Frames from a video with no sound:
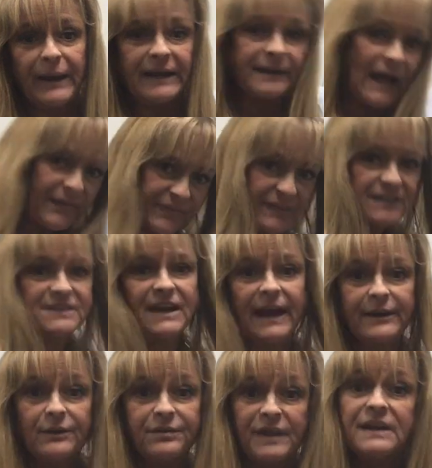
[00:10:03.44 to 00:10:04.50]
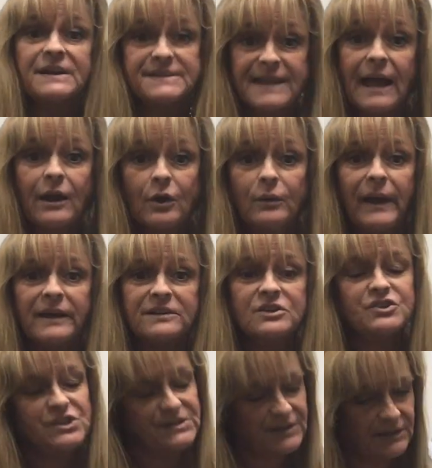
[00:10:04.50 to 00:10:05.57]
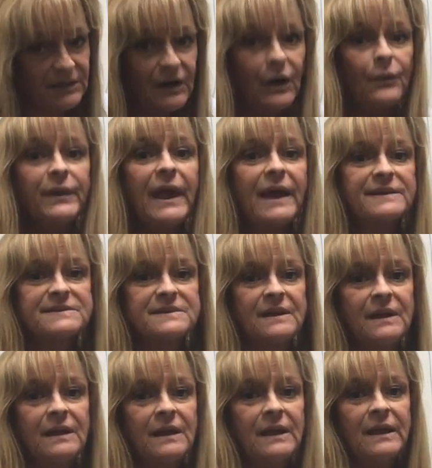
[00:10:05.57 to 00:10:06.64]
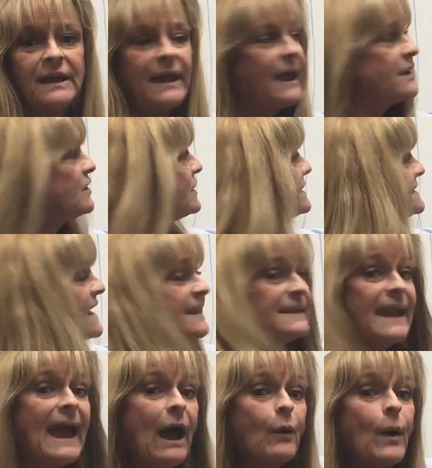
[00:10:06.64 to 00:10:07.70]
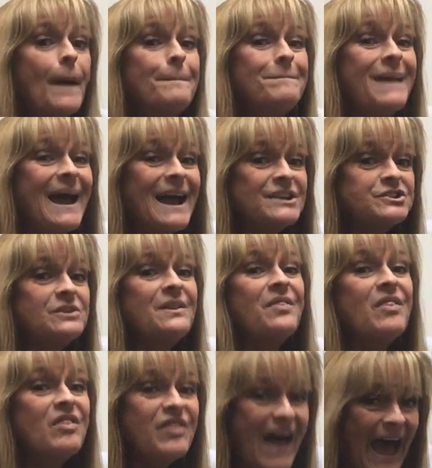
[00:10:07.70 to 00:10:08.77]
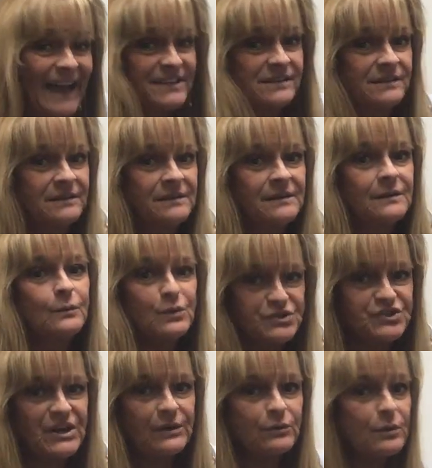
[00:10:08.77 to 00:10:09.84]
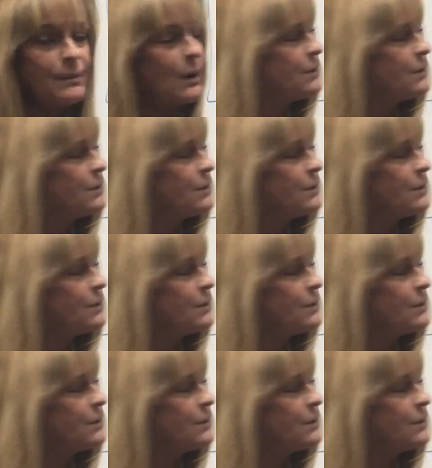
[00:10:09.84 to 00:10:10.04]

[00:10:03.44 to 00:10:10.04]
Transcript: pane, not the entire thing. Is that correct? And she's going to go, yes. And you're going to say, now imagine that was General